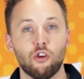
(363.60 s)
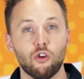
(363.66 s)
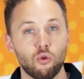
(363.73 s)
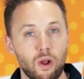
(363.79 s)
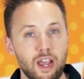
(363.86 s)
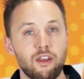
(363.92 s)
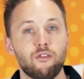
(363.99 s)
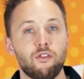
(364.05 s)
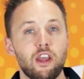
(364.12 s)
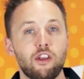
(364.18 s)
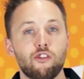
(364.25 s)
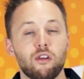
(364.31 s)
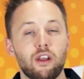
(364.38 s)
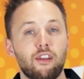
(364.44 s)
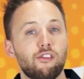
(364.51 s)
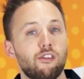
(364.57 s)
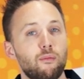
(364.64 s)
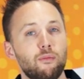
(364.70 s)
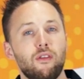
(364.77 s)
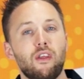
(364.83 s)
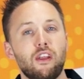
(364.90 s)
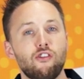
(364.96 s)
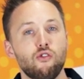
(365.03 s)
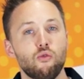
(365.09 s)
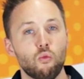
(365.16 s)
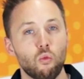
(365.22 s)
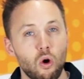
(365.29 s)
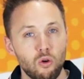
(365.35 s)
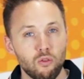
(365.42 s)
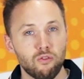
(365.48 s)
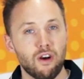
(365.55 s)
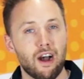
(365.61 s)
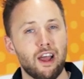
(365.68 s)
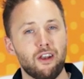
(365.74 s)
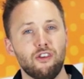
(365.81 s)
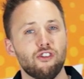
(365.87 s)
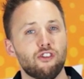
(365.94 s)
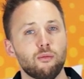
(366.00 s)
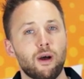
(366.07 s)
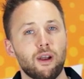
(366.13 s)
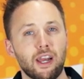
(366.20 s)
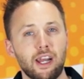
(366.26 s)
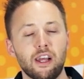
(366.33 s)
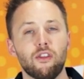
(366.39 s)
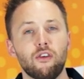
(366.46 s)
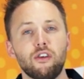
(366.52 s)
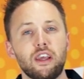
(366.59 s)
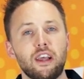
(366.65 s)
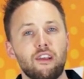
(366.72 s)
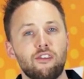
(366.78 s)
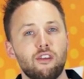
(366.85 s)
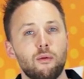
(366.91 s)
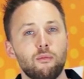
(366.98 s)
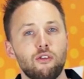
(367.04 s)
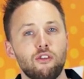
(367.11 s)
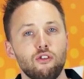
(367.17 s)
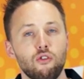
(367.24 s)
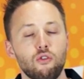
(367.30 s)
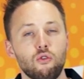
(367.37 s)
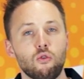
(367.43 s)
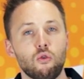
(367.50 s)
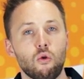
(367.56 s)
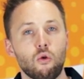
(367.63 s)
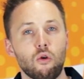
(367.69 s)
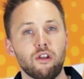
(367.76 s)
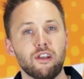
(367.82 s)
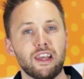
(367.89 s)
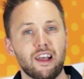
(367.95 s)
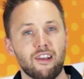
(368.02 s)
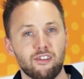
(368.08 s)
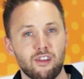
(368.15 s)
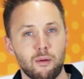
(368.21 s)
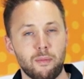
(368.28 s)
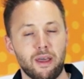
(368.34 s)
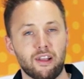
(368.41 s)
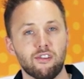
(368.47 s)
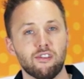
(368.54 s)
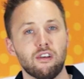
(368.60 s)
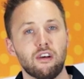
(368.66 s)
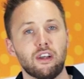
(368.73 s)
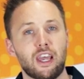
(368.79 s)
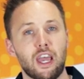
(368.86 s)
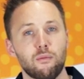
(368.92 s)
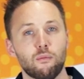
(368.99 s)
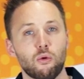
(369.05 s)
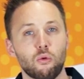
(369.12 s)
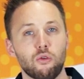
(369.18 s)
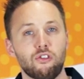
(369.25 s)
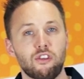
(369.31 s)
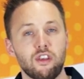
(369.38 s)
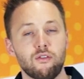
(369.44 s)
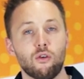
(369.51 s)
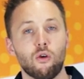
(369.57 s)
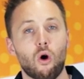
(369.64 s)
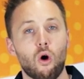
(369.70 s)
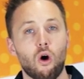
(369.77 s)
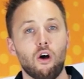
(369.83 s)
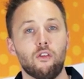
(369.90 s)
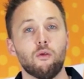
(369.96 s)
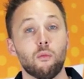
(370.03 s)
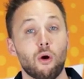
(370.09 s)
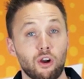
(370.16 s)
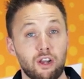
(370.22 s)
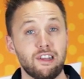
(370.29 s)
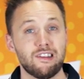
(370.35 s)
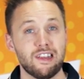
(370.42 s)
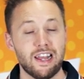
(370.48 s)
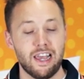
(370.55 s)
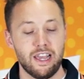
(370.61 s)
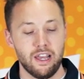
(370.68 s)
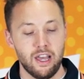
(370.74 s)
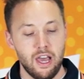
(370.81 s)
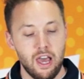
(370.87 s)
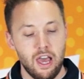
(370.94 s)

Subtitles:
a great feature, and that's something that you won't find on just about any other DSM-2 or DSMX capable receiver on the market today.